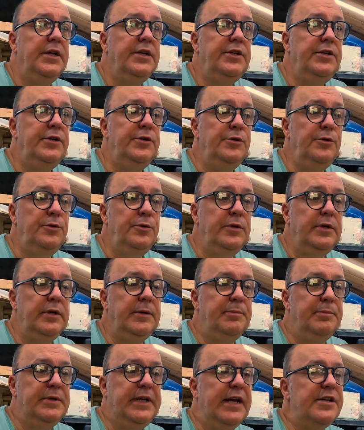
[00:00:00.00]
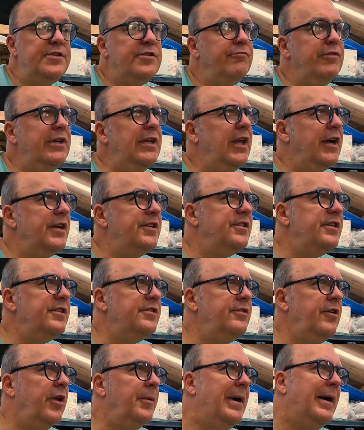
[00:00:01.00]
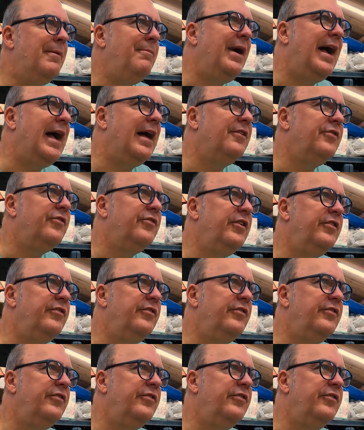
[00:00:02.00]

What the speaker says: You get to realise it's not about maths,